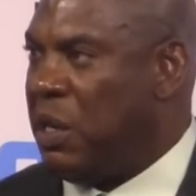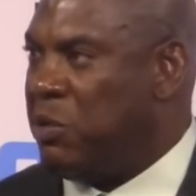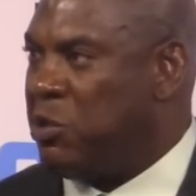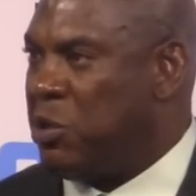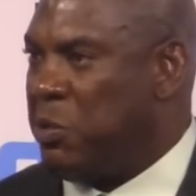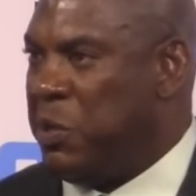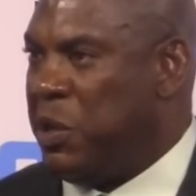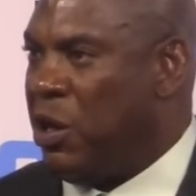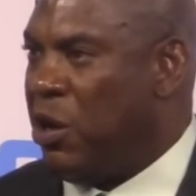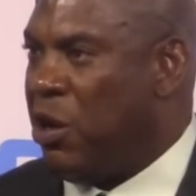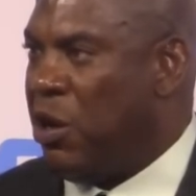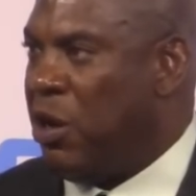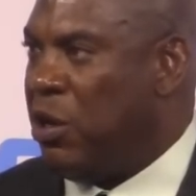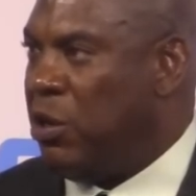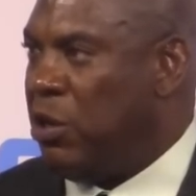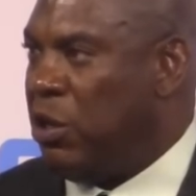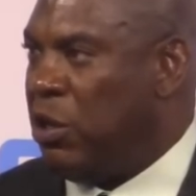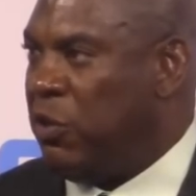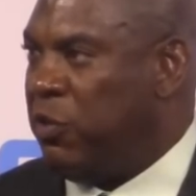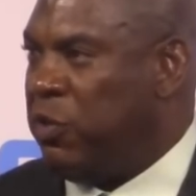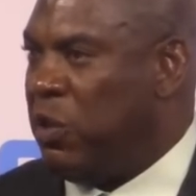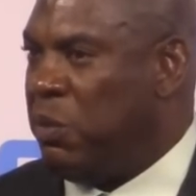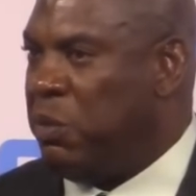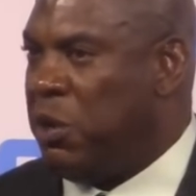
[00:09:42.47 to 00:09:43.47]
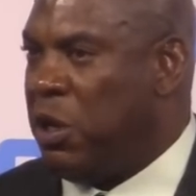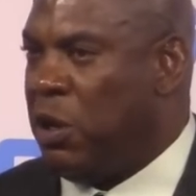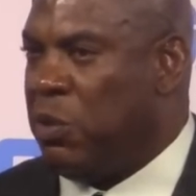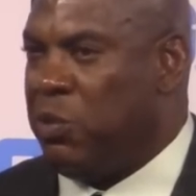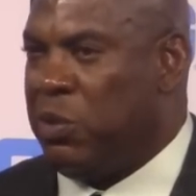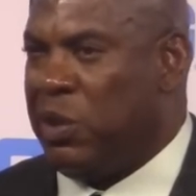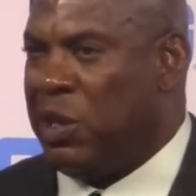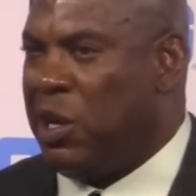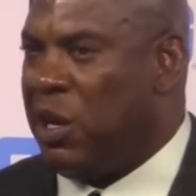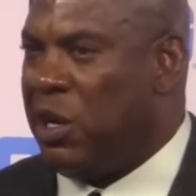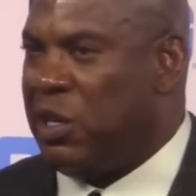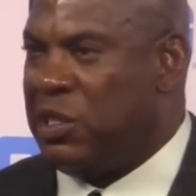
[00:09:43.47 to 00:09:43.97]
It's going to be hard-nosed football.
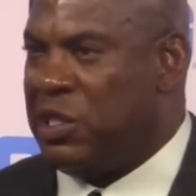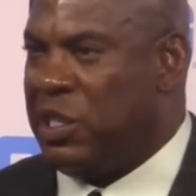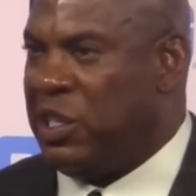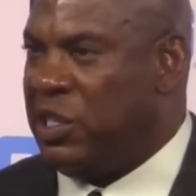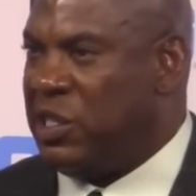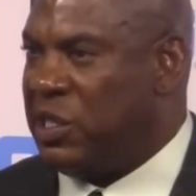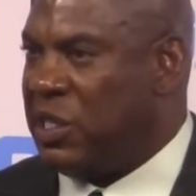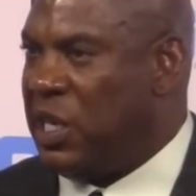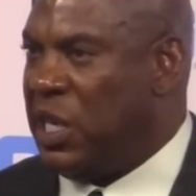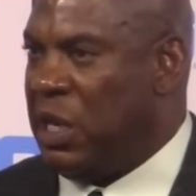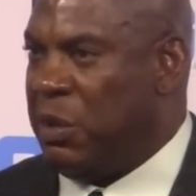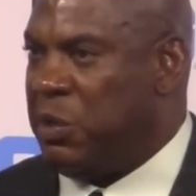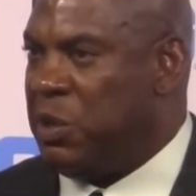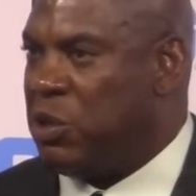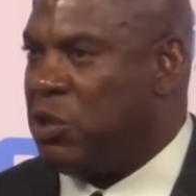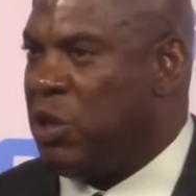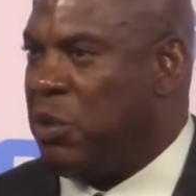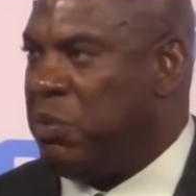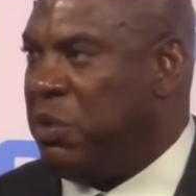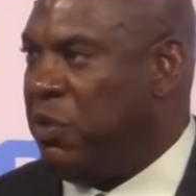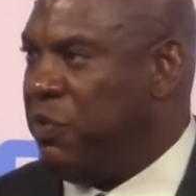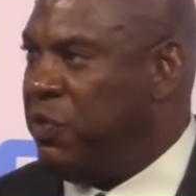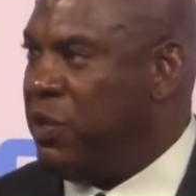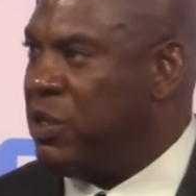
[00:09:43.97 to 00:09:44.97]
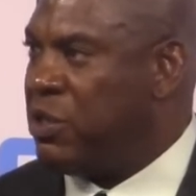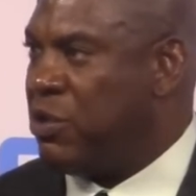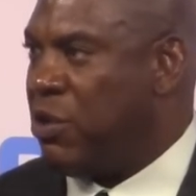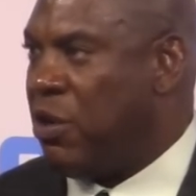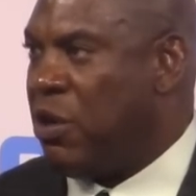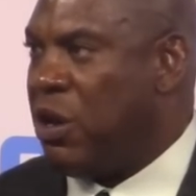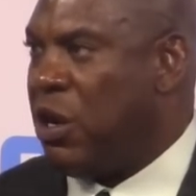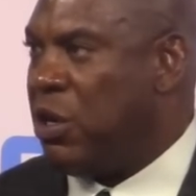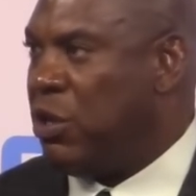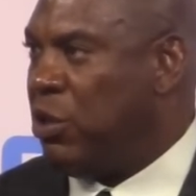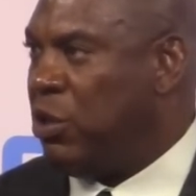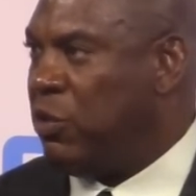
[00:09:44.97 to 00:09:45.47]
Regardless of the scheme, it's going to be physical,
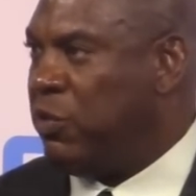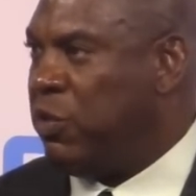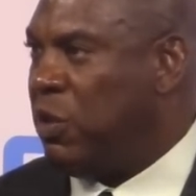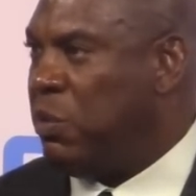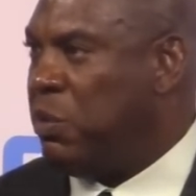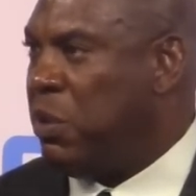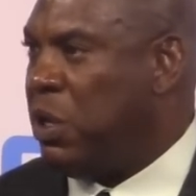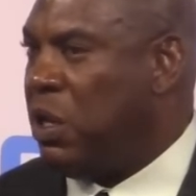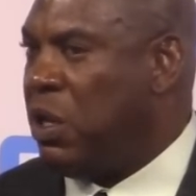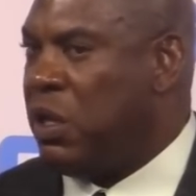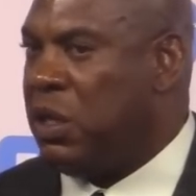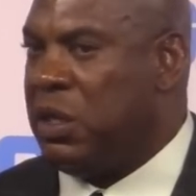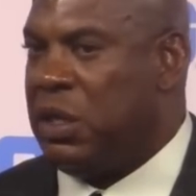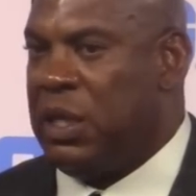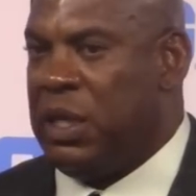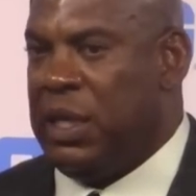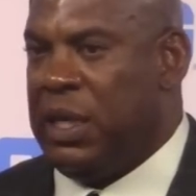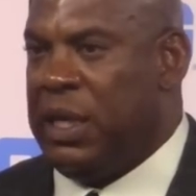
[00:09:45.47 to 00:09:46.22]
hard-nosed football,